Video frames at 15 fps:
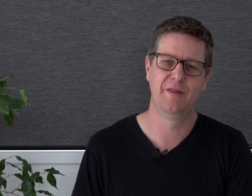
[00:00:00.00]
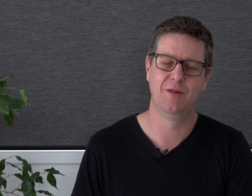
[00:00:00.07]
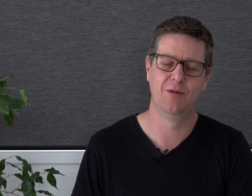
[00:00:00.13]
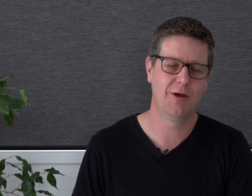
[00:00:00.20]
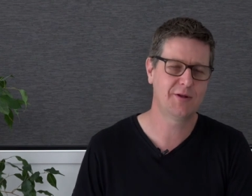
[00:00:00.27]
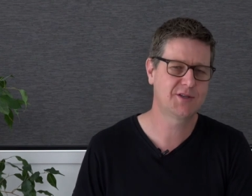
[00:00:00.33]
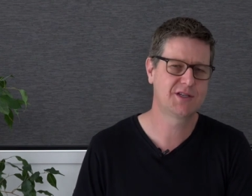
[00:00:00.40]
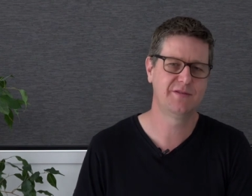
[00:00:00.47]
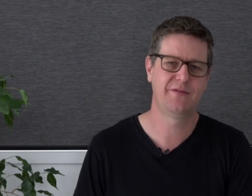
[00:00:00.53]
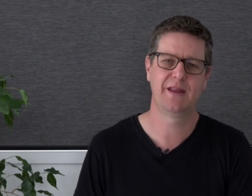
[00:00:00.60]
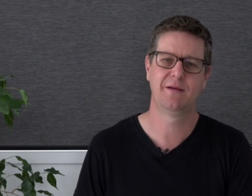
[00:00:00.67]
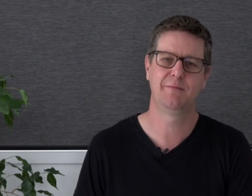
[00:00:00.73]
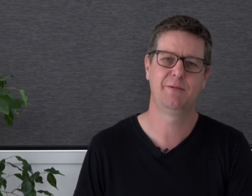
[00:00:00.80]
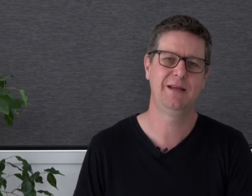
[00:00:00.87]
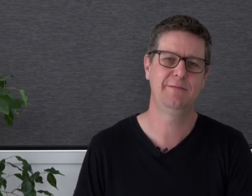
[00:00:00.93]
lots of
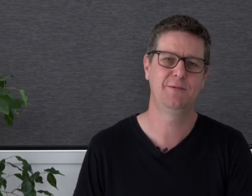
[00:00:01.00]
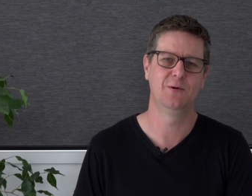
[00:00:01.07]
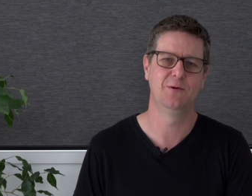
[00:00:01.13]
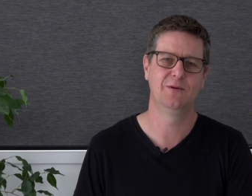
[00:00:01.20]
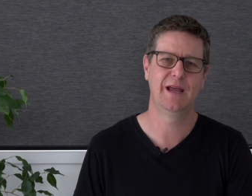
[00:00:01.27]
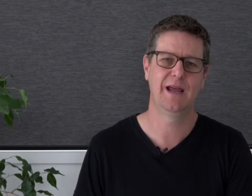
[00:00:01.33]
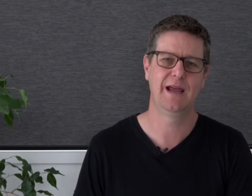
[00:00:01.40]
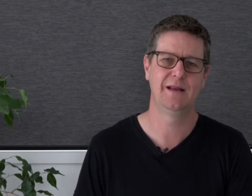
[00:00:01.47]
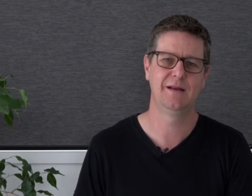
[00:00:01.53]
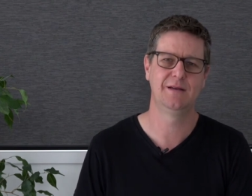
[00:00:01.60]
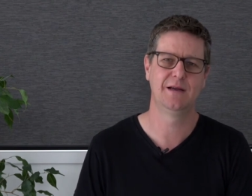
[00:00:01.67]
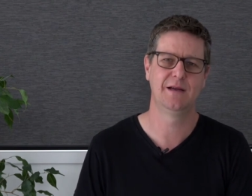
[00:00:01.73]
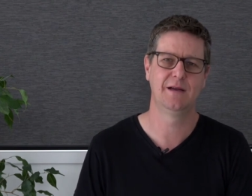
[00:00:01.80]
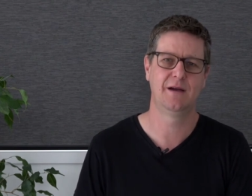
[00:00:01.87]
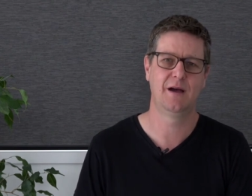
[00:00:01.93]
other people. And
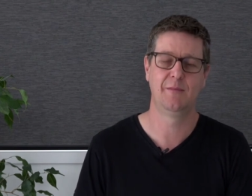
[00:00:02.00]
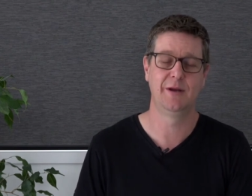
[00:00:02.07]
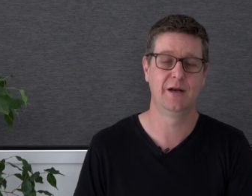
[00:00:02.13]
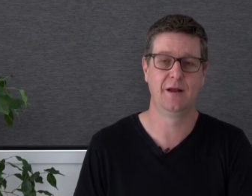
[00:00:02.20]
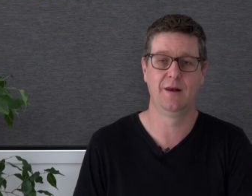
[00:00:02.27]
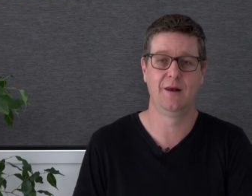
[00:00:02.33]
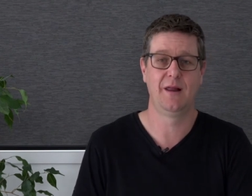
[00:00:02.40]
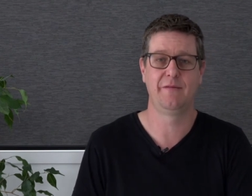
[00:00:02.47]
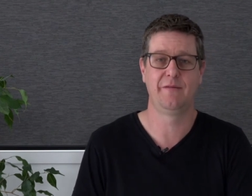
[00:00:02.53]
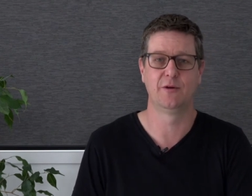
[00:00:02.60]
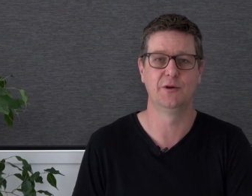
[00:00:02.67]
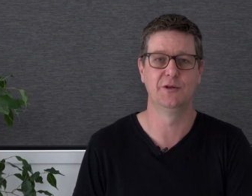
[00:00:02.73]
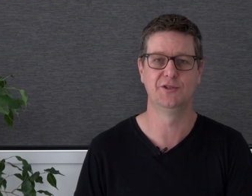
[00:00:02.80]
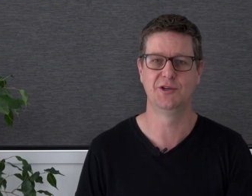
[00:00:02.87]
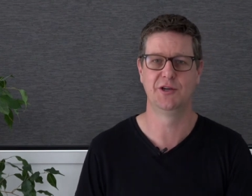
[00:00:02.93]
I mean, I love a
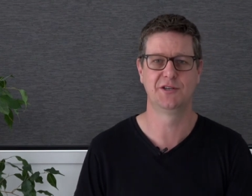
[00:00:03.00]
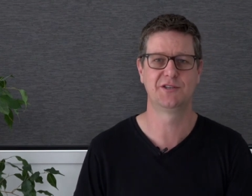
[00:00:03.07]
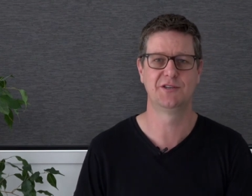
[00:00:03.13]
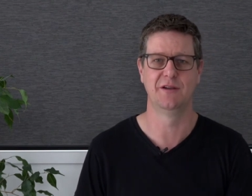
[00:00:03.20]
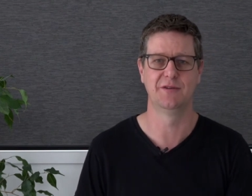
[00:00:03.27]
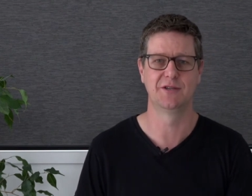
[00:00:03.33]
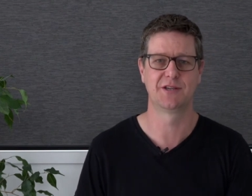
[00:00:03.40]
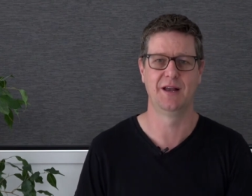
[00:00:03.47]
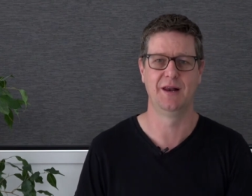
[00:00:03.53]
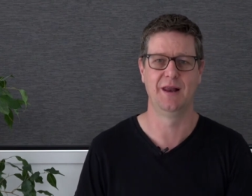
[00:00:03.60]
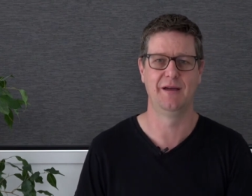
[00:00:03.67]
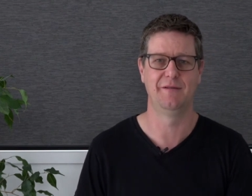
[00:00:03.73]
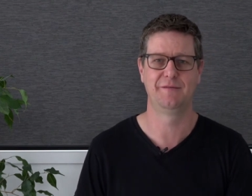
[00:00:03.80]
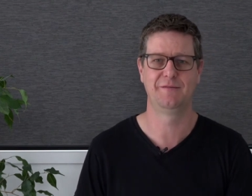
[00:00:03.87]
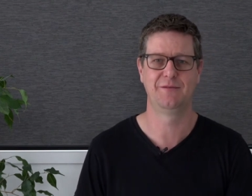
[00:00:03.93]
good church service. I
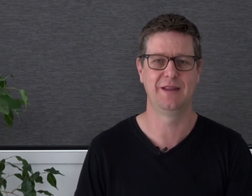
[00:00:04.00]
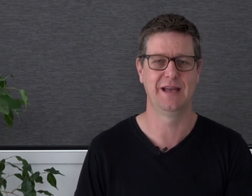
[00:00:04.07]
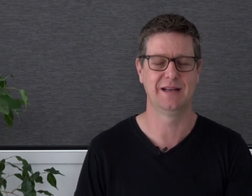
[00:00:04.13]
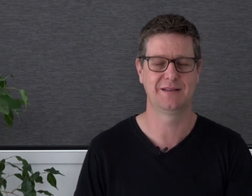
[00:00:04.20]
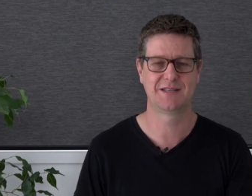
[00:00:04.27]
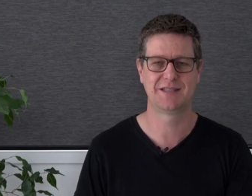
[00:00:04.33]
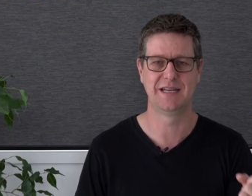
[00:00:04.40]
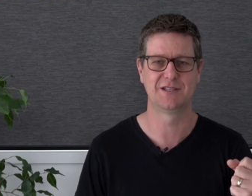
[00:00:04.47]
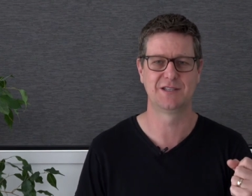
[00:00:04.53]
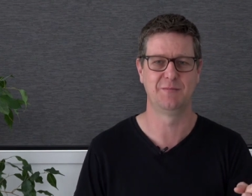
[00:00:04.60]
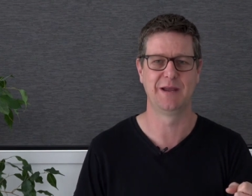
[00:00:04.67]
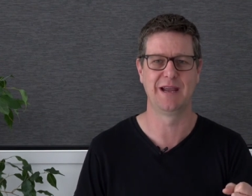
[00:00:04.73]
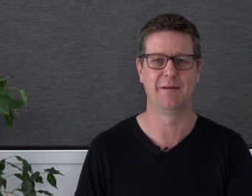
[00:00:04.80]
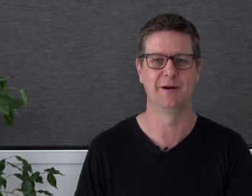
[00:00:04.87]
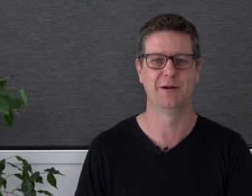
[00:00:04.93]
love that sense of
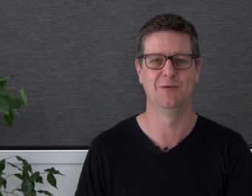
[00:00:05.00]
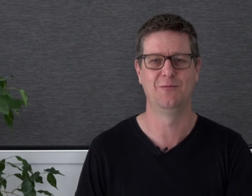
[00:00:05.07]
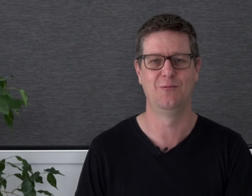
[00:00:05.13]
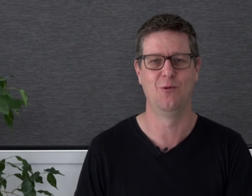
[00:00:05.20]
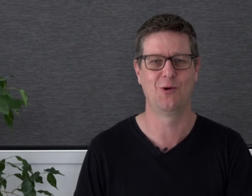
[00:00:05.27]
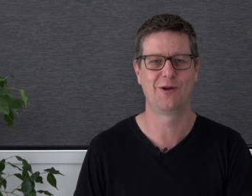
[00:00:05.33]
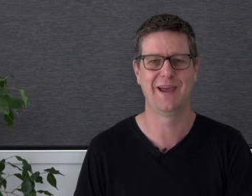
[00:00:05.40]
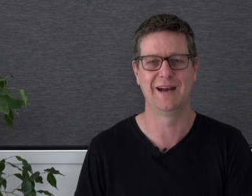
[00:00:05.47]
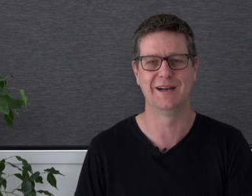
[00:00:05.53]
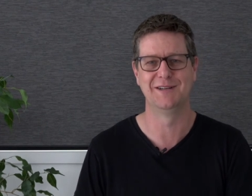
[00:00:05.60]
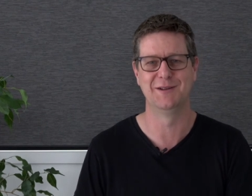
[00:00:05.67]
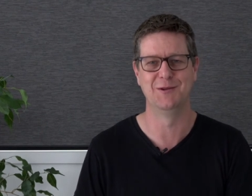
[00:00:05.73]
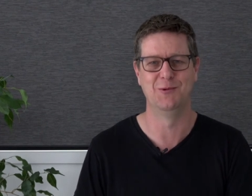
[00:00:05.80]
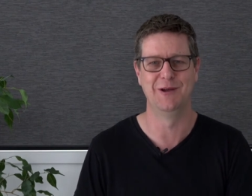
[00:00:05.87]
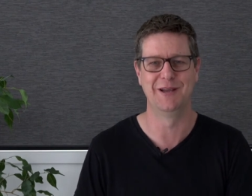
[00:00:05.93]
being able to walk out
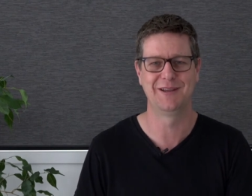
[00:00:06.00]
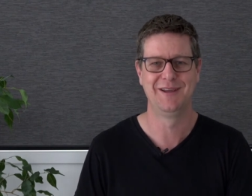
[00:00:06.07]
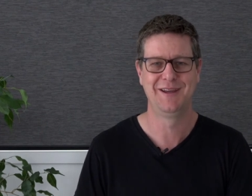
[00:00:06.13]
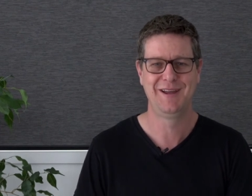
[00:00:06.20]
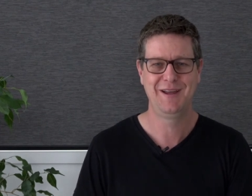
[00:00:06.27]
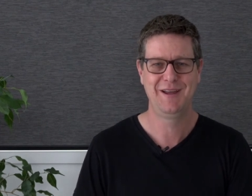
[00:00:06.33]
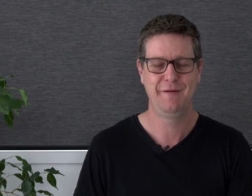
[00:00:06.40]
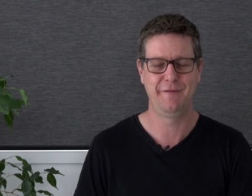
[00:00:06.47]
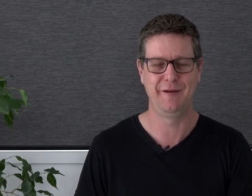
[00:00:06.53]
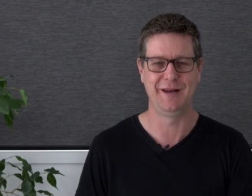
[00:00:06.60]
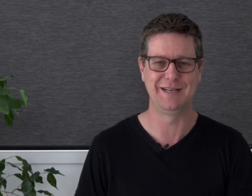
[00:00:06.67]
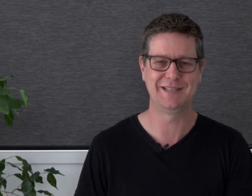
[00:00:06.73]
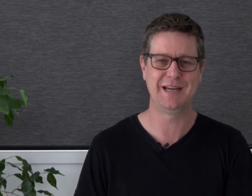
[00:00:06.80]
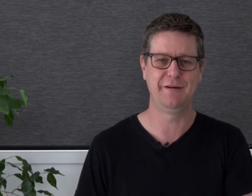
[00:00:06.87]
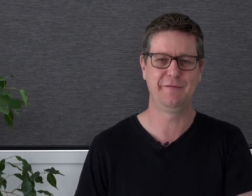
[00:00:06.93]
into the week
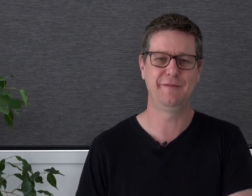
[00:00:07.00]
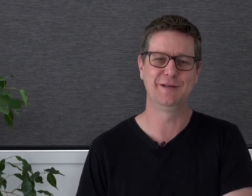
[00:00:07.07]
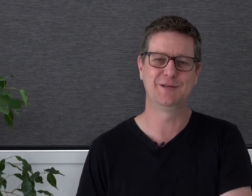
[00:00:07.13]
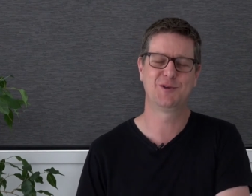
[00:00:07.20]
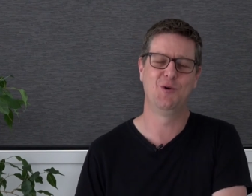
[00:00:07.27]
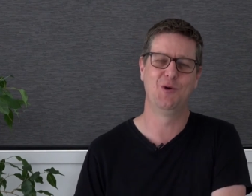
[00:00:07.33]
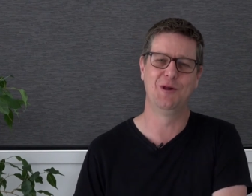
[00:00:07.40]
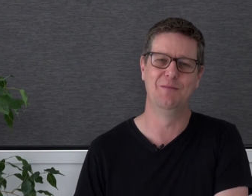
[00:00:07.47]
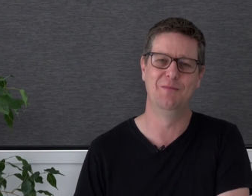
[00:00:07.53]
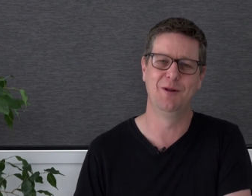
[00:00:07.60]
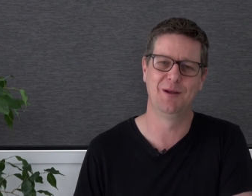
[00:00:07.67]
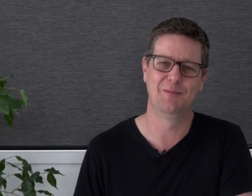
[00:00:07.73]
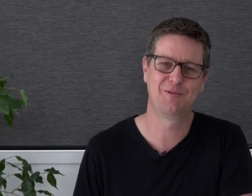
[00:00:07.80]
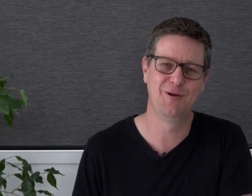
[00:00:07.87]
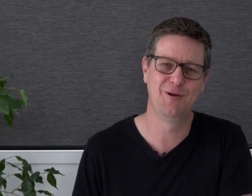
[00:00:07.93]
feeling 10 feet tall and
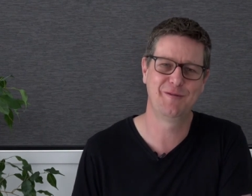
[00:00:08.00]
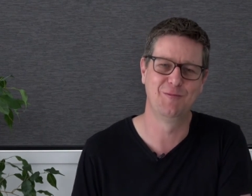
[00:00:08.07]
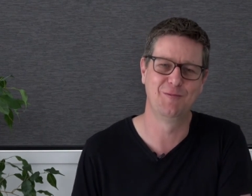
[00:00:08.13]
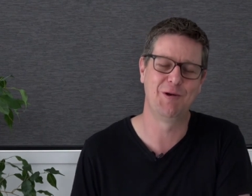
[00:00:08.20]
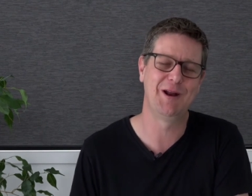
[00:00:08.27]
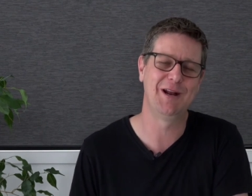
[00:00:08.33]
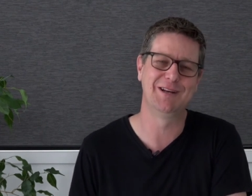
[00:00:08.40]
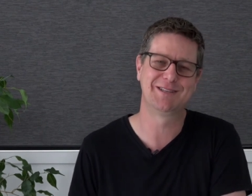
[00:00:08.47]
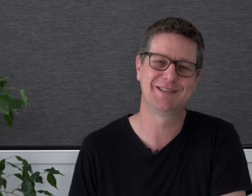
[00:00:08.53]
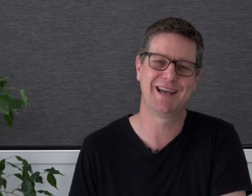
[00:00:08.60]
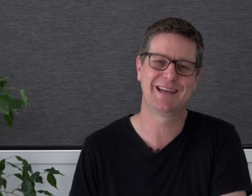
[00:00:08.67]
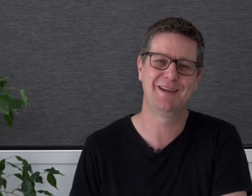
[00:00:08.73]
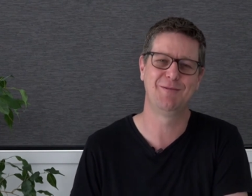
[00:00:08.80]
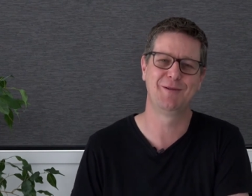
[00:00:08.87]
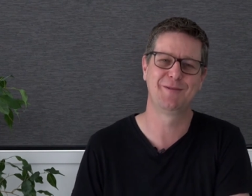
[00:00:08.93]
bulletproof and ready to
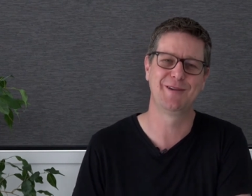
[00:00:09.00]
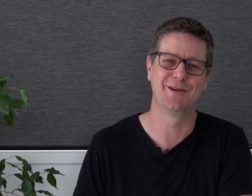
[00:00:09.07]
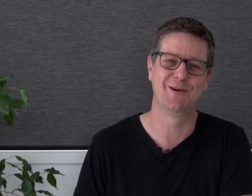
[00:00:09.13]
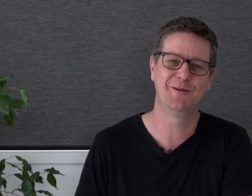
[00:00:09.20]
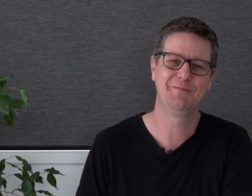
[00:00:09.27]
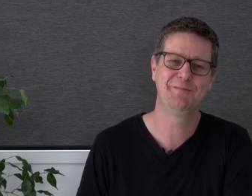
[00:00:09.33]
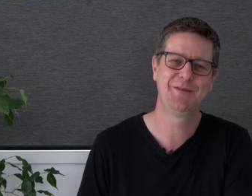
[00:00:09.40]
take everything on.